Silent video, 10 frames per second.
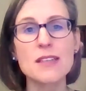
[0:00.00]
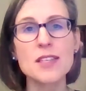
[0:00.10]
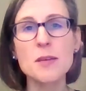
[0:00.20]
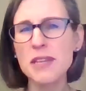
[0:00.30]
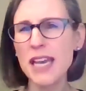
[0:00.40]

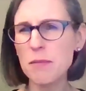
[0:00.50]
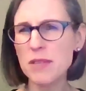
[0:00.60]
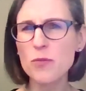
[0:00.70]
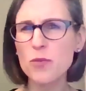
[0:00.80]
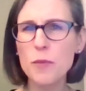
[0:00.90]
Sometimes
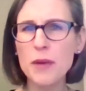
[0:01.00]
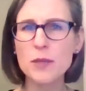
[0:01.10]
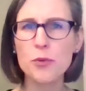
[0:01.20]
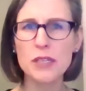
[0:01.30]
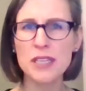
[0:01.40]
in romance
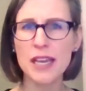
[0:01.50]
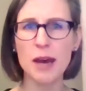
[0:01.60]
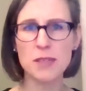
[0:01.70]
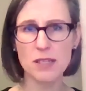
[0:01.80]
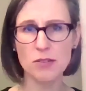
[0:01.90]
books, the
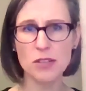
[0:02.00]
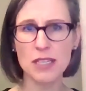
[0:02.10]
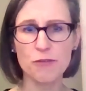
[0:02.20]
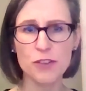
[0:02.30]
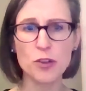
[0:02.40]
obstacles
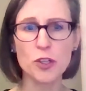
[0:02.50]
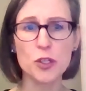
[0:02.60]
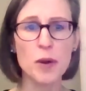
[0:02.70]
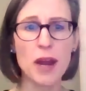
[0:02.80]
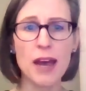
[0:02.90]
can feel
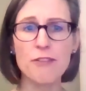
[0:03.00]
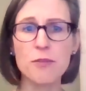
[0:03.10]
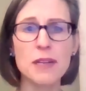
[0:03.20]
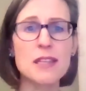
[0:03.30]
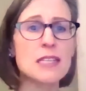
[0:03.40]
contrived,
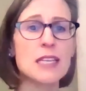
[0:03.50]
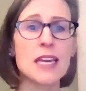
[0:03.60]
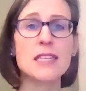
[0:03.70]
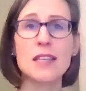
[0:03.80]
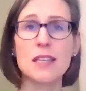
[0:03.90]
but in this
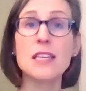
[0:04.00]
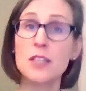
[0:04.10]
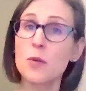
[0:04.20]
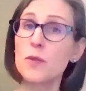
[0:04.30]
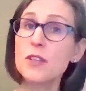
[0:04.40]
case,
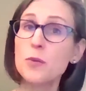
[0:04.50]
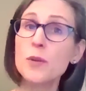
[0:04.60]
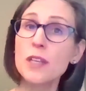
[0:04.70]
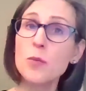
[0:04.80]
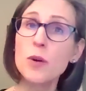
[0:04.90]
these
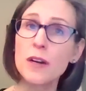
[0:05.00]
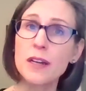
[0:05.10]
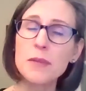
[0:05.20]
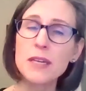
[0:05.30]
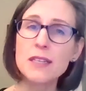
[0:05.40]
really
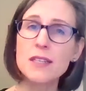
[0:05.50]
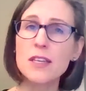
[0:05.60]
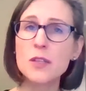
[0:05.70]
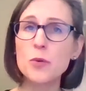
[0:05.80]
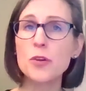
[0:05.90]
weren't, because
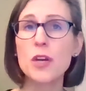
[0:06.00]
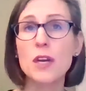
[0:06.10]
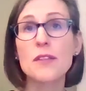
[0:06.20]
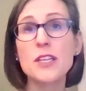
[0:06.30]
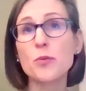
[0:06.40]
these were
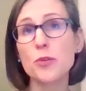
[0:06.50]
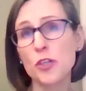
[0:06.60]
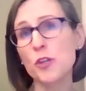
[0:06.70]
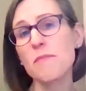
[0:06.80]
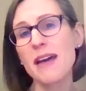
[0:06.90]

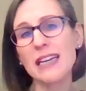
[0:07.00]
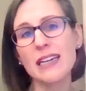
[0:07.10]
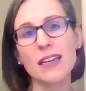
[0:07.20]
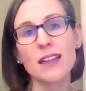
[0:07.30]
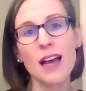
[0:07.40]
two men
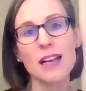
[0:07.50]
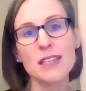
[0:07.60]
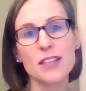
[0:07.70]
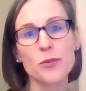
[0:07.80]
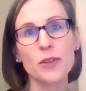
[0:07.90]
in a
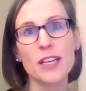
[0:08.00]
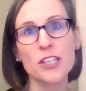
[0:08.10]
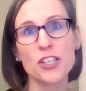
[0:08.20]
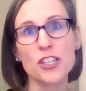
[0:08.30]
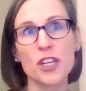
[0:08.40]
closeted
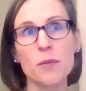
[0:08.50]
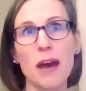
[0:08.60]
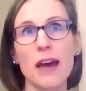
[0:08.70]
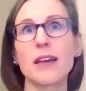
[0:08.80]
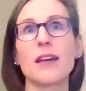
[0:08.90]
relationship
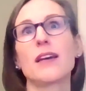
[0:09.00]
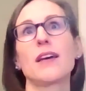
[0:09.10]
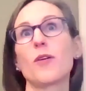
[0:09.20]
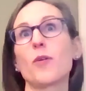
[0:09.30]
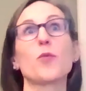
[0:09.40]
on a
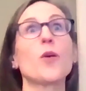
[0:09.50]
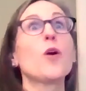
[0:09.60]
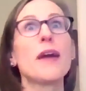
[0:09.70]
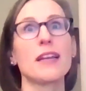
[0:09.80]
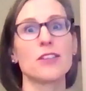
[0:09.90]

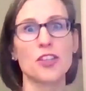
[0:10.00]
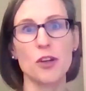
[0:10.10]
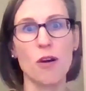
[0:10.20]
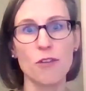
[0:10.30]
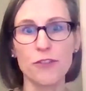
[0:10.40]
romance
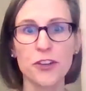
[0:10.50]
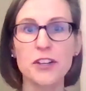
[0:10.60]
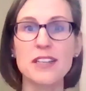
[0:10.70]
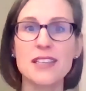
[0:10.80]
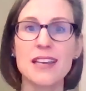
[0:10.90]
show, for
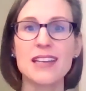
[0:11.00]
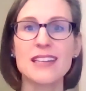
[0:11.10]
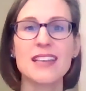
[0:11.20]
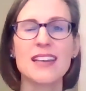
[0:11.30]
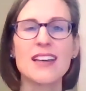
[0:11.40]
goodness sakes.
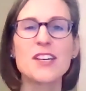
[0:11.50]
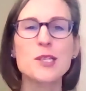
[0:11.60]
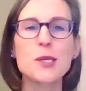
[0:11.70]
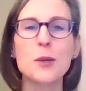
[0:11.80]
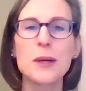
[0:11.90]

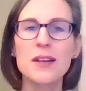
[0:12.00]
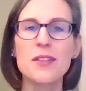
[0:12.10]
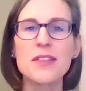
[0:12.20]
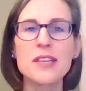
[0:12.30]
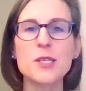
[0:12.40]
So
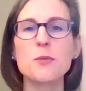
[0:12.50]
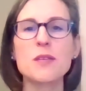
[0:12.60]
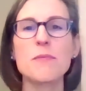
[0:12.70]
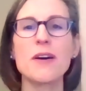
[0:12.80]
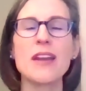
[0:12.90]
this was
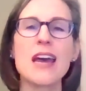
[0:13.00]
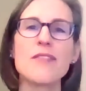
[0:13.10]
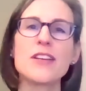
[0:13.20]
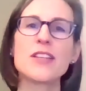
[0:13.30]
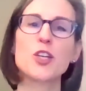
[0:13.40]
about having